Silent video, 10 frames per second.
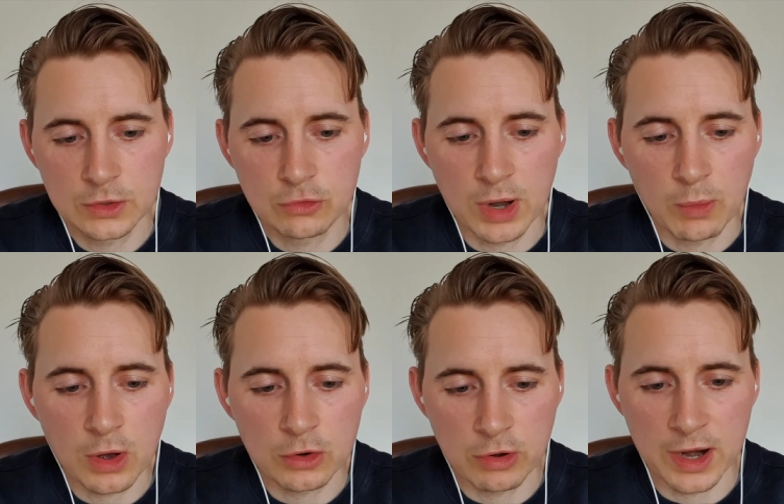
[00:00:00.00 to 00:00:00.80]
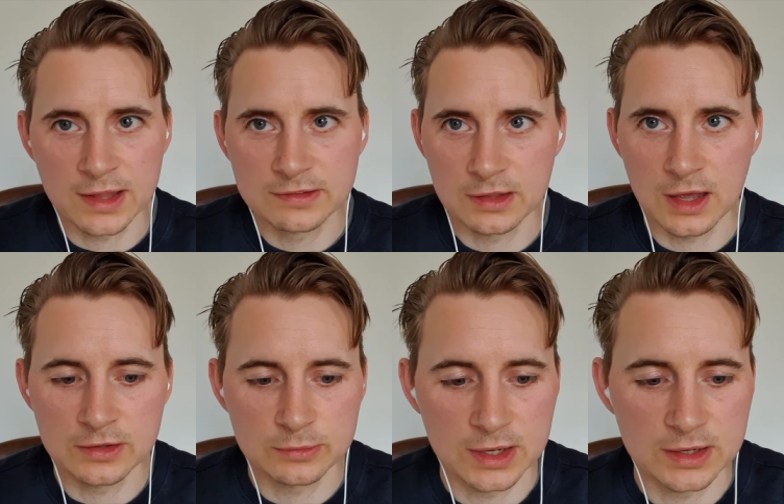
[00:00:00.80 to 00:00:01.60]
Great. What a great answer that
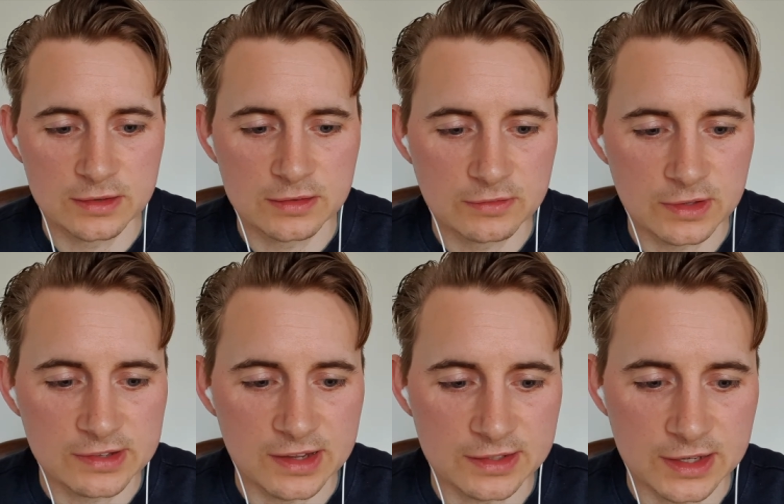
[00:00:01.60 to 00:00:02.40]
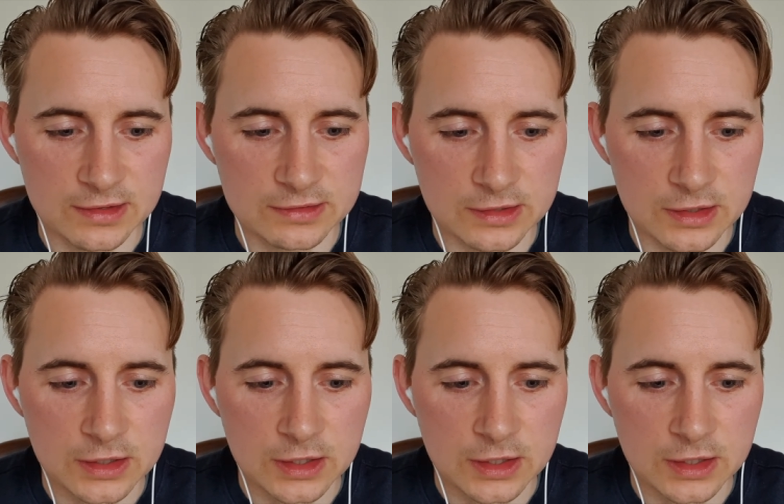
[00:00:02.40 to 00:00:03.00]
is, mate. Fantastic answer.